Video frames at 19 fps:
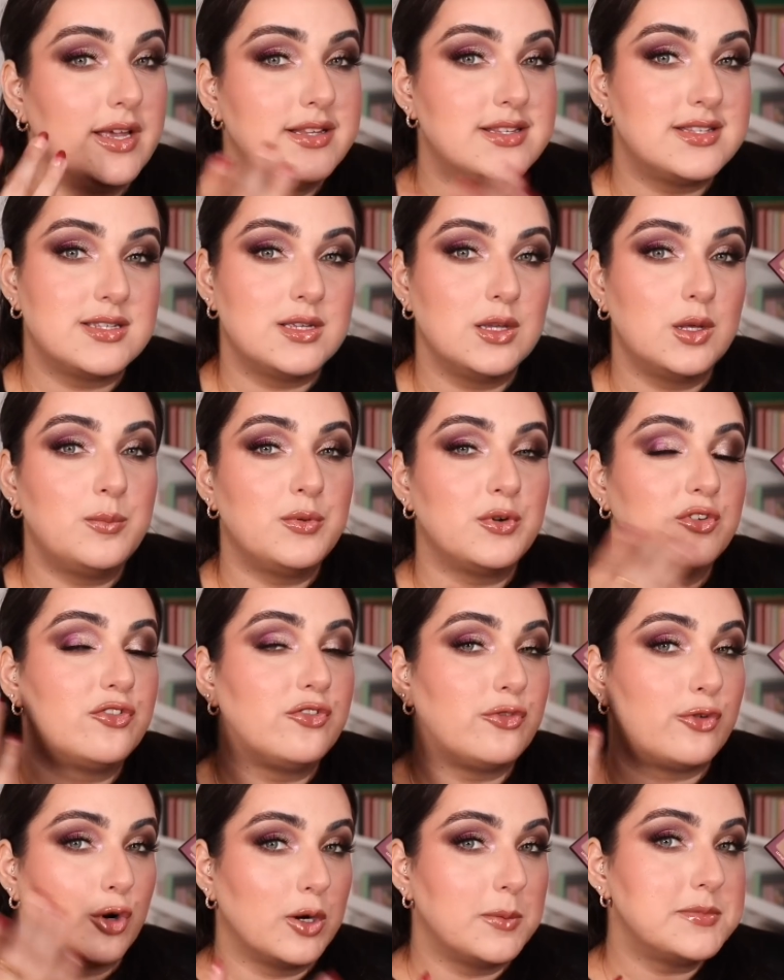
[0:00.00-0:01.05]
It still
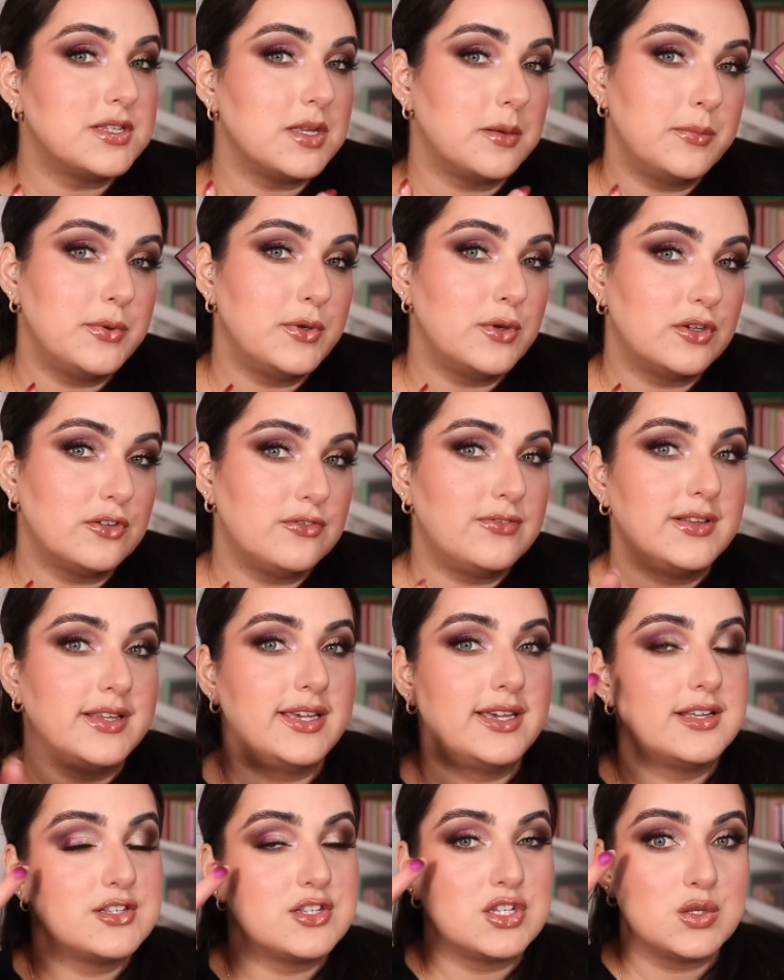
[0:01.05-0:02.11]
performed
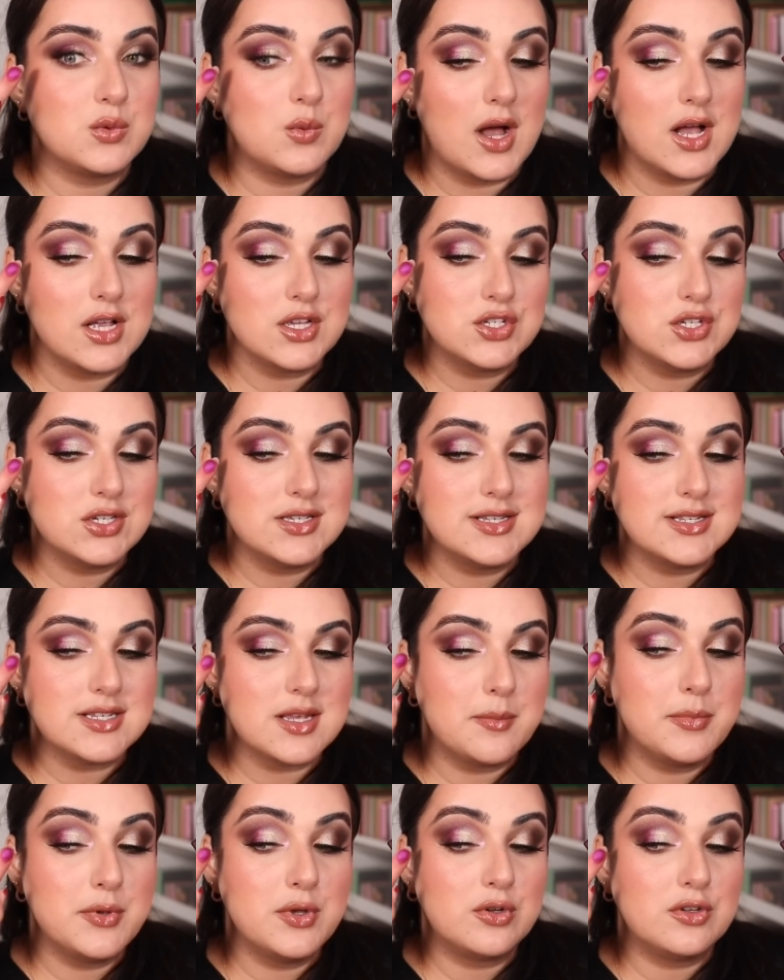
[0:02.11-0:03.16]
beautifully, it swatches
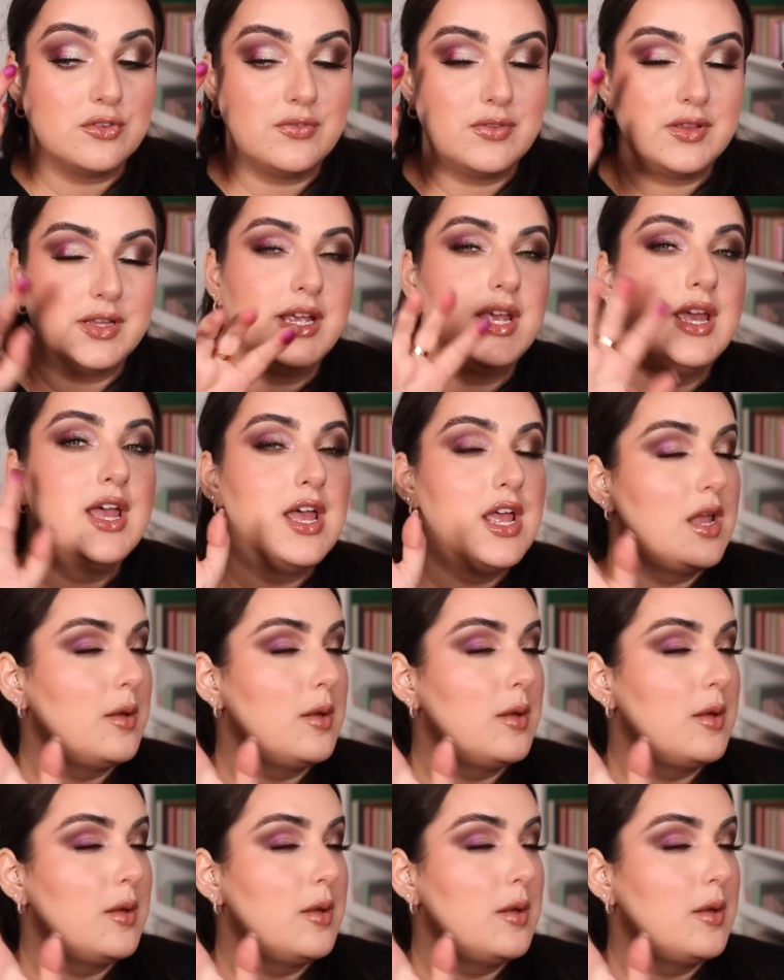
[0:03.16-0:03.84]
beautifully,